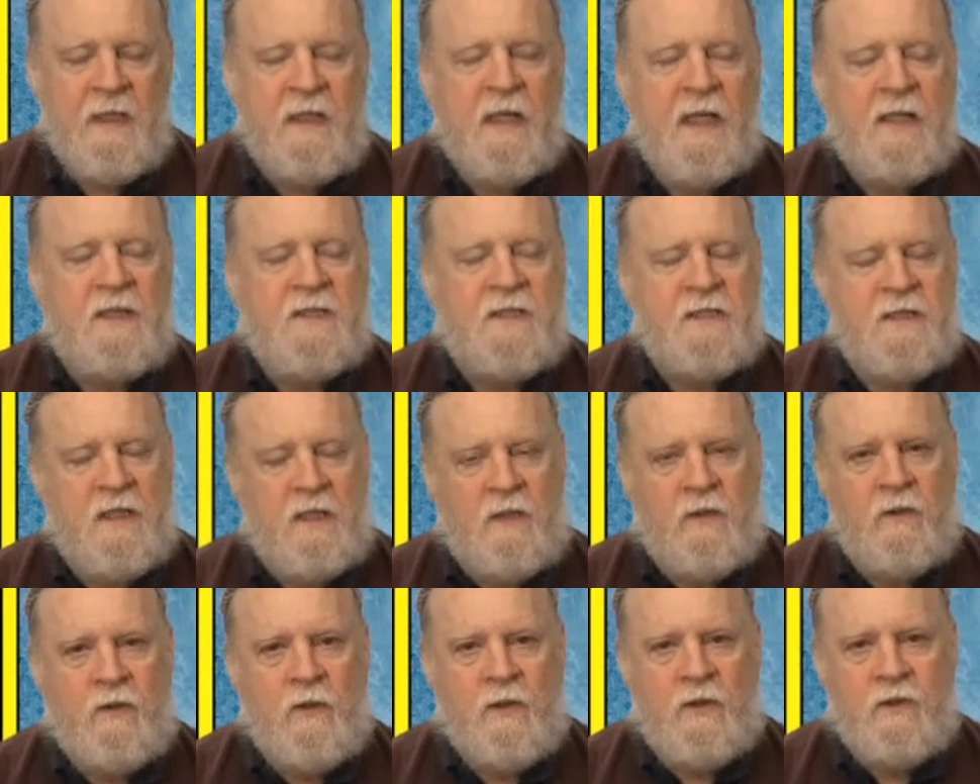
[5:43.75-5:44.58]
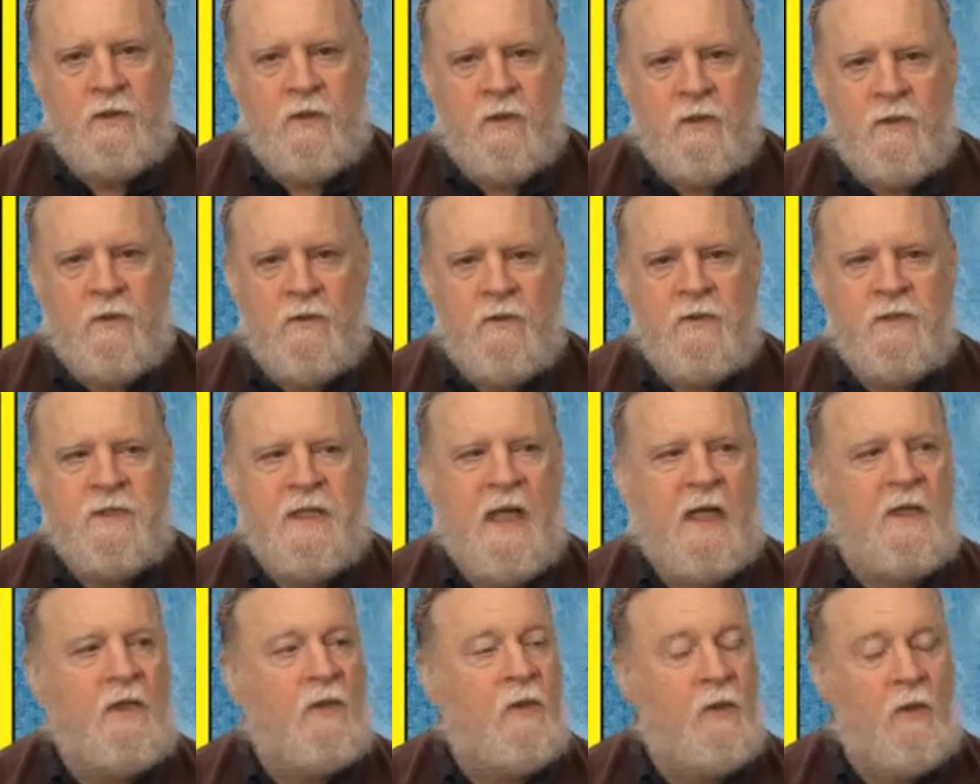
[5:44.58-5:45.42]
It's still good news
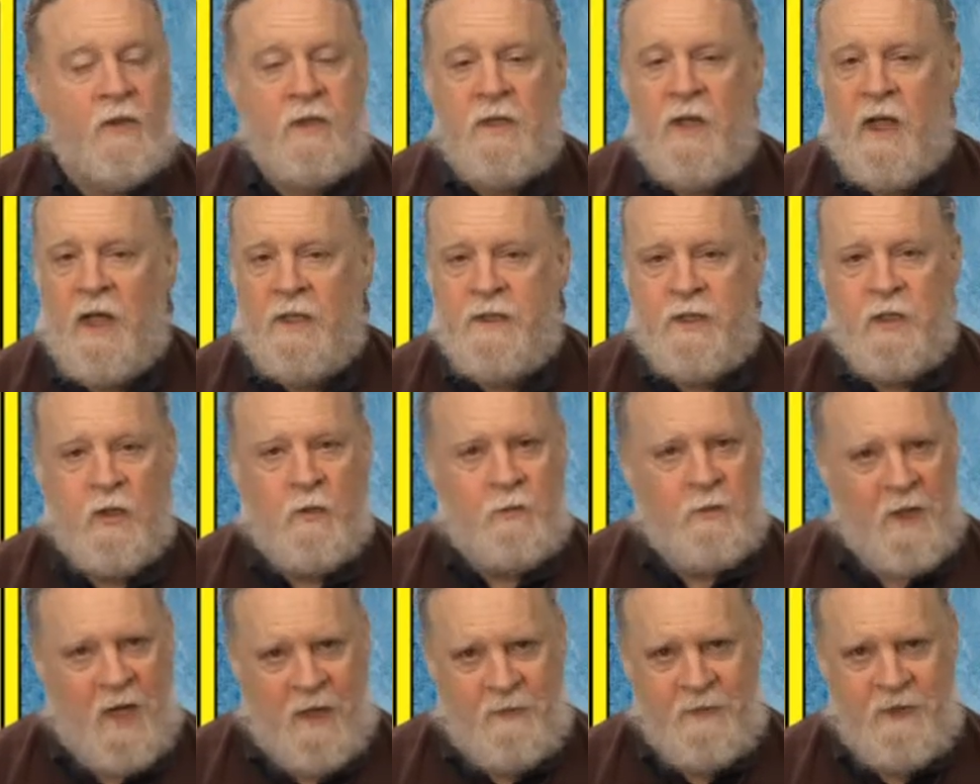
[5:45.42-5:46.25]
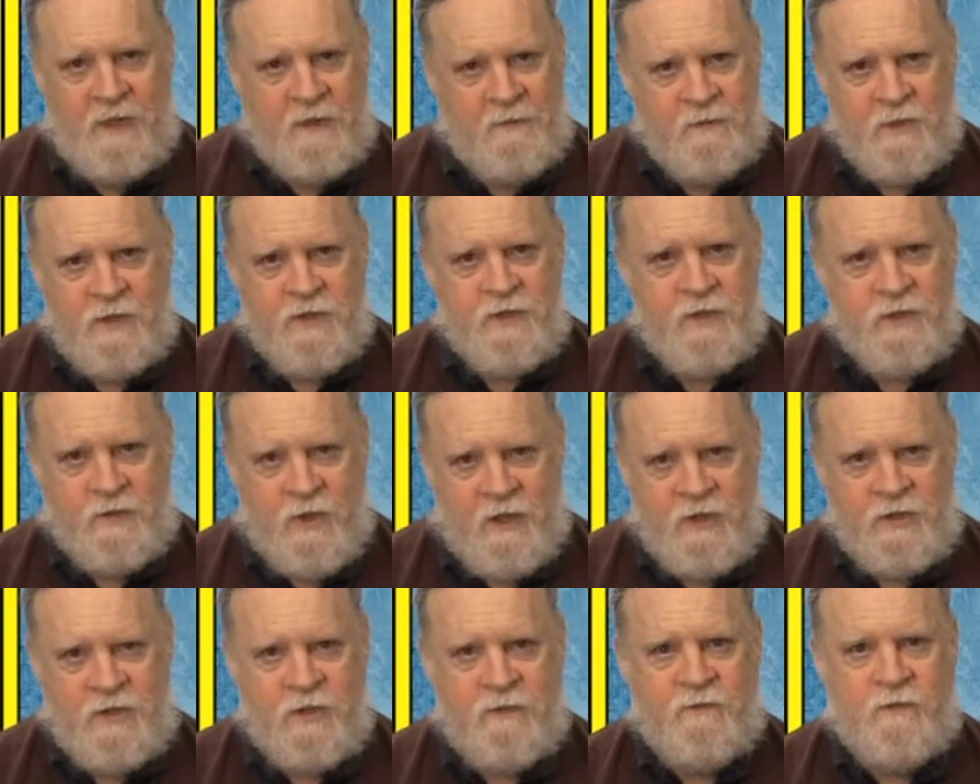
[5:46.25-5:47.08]
and good on the Obama
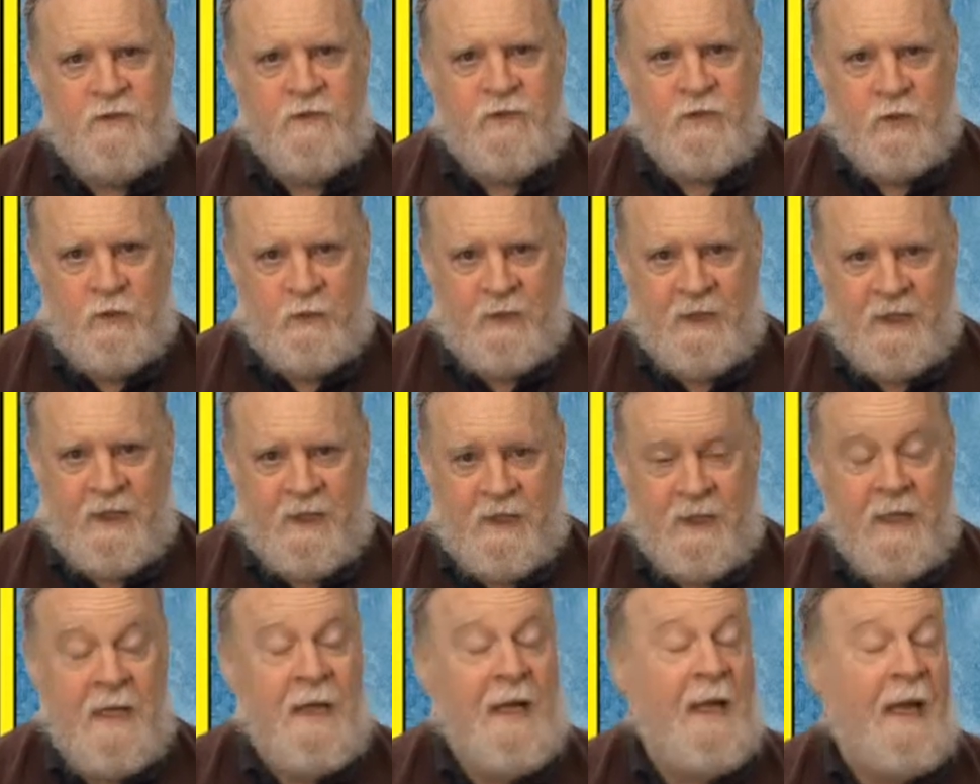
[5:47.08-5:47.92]
administration for doing it.